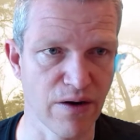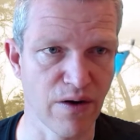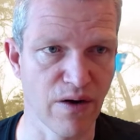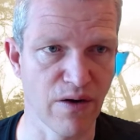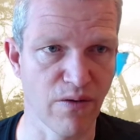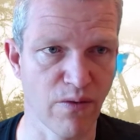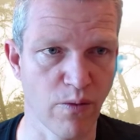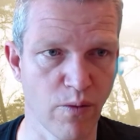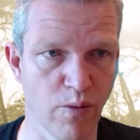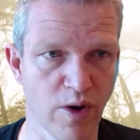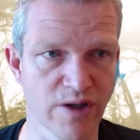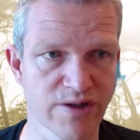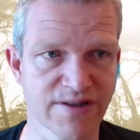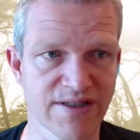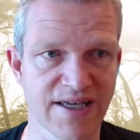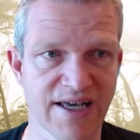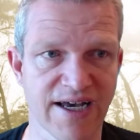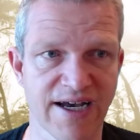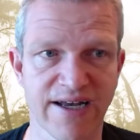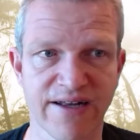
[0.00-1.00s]
what
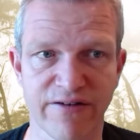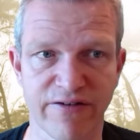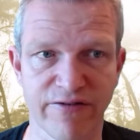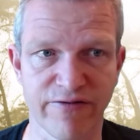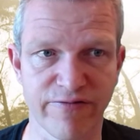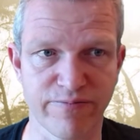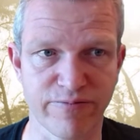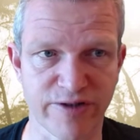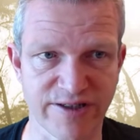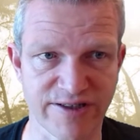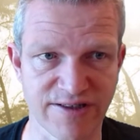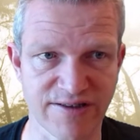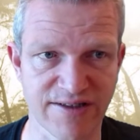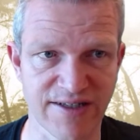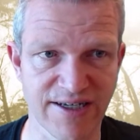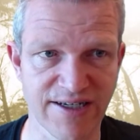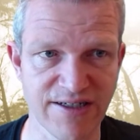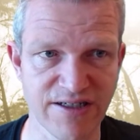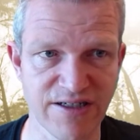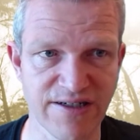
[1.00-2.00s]
kind of
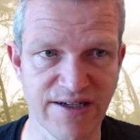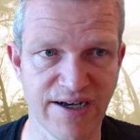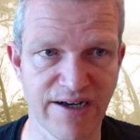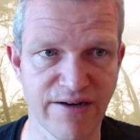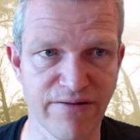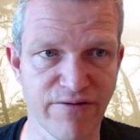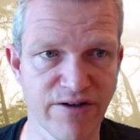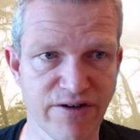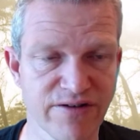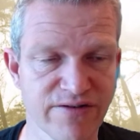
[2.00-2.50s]
presentation I want.